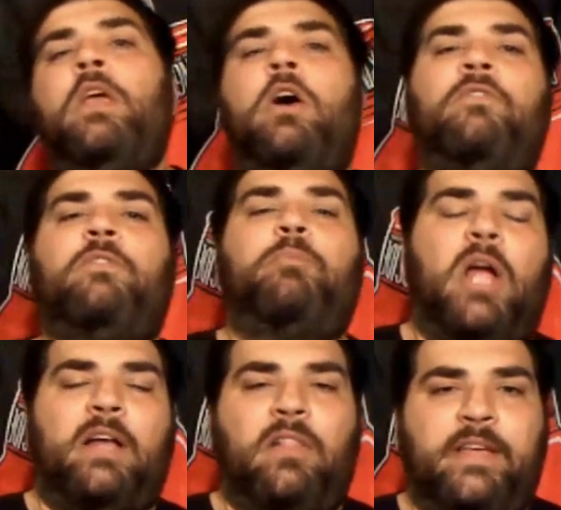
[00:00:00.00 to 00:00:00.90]
Over to
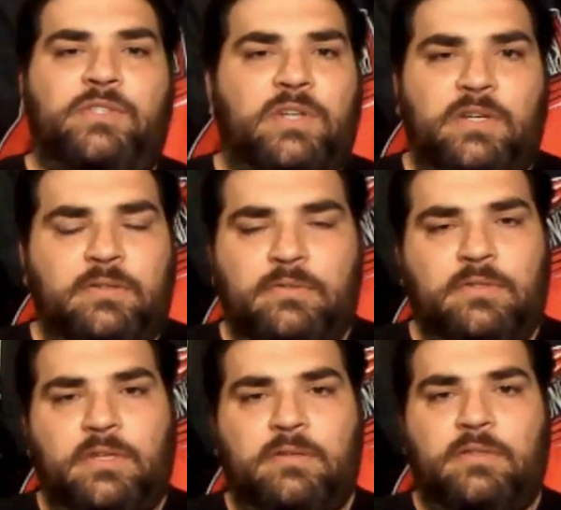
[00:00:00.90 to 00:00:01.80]
Brock Lesnar,
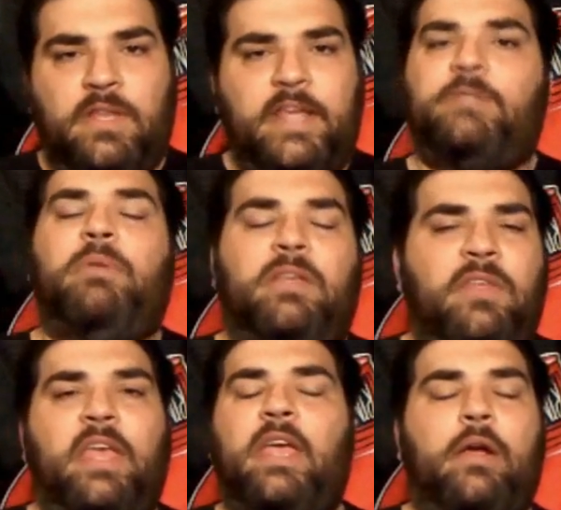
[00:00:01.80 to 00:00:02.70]
the next
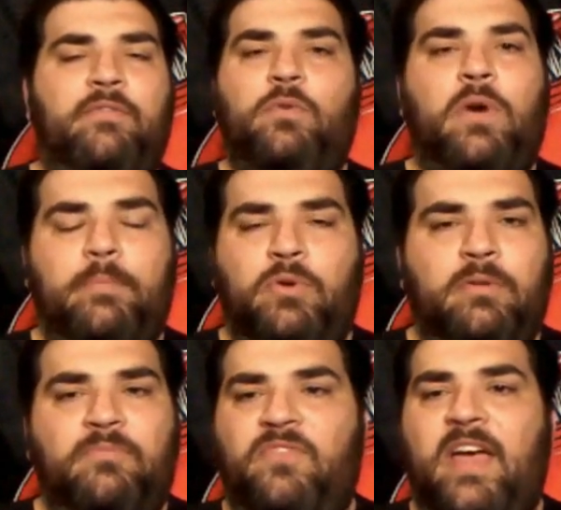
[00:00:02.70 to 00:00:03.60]
big thing, however you want to
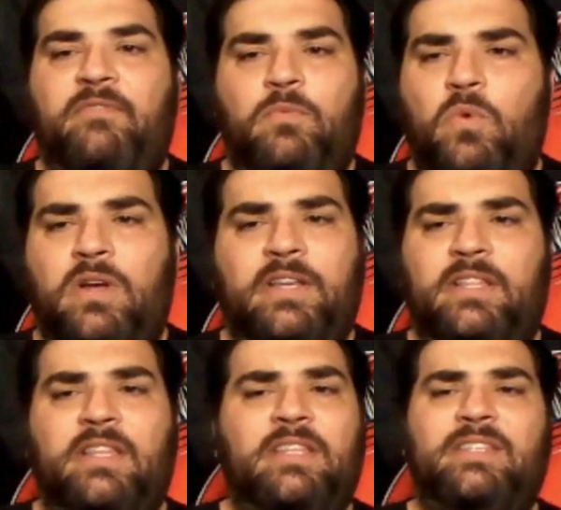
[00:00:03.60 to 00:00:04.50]
put him, 5-1
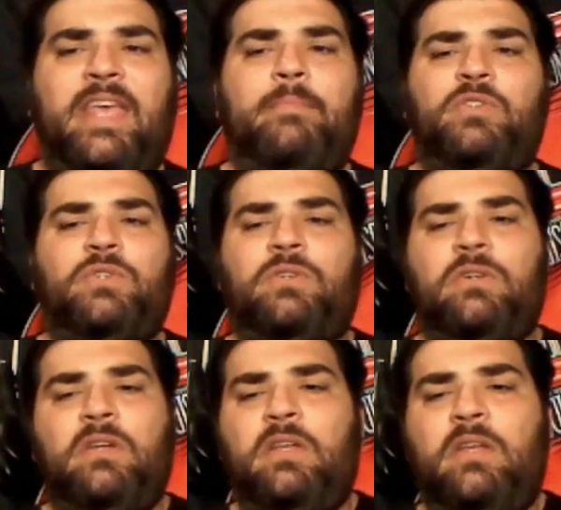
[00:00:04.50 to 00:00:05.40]
in his
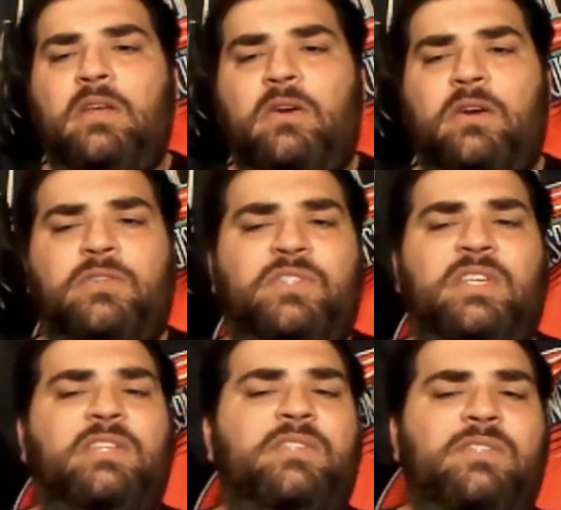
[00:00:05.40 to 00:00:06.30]
amateur, or
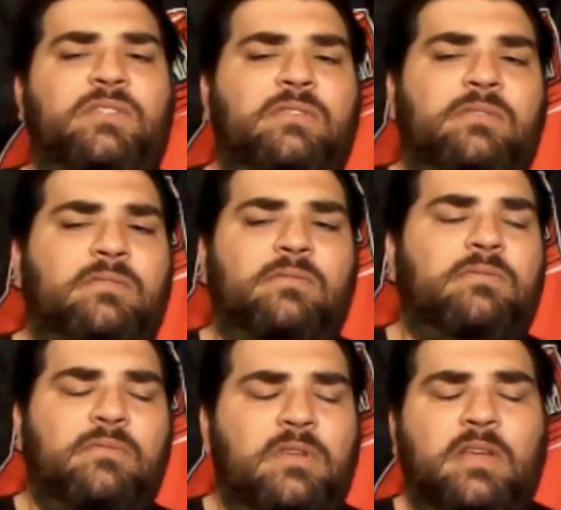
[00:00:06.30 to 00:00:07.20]
6...
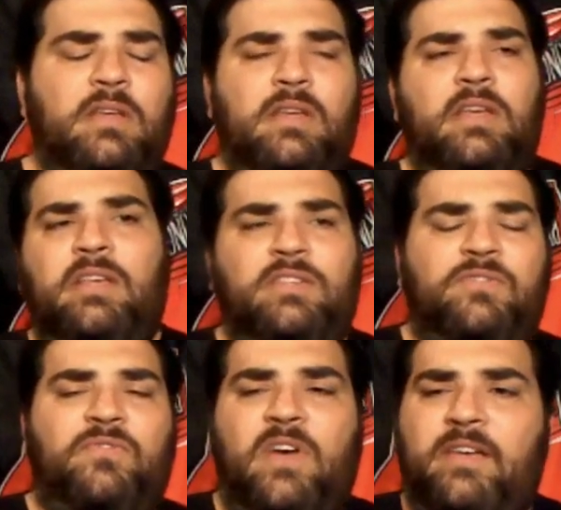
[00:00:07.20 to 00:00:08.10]

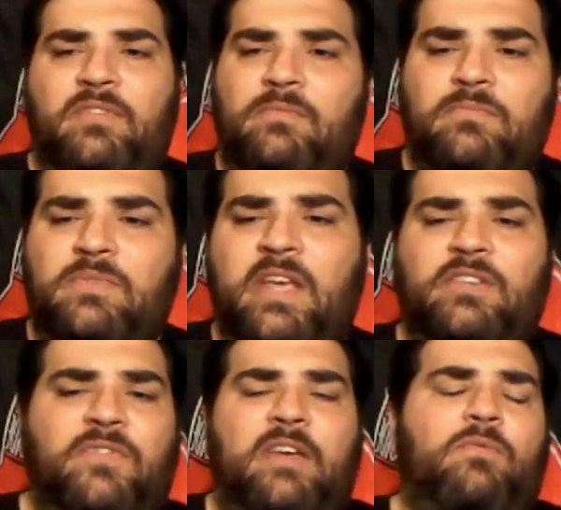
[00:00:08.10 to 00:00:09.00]
He's 5-1.
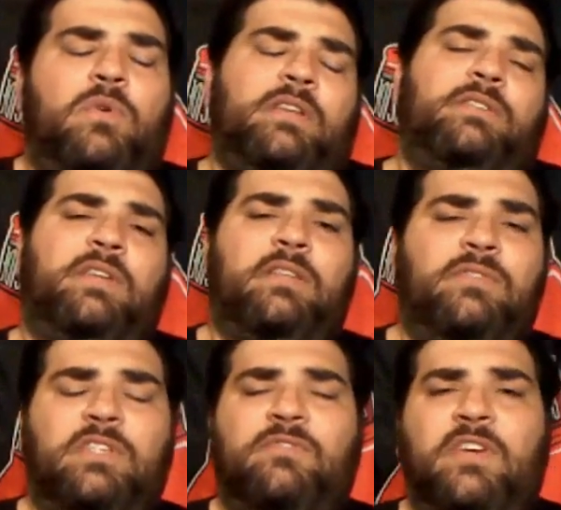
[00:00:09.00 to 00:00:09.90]
He's got
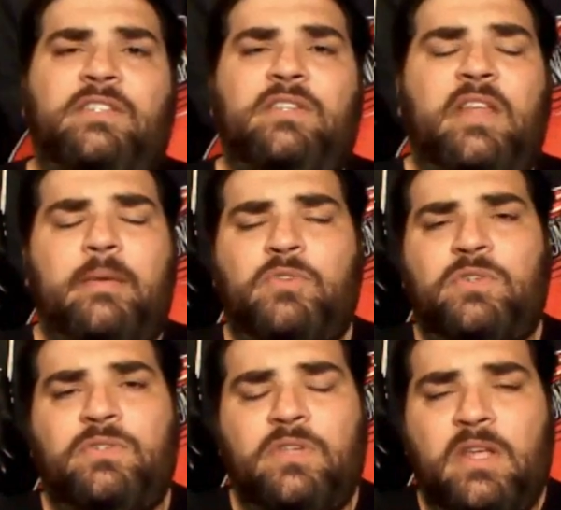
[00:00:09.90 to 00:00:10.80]
6 fights in the
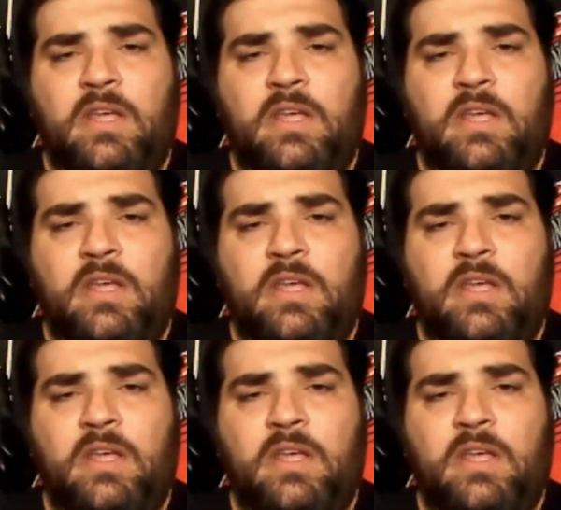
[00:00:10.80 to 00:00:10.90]
amateurs.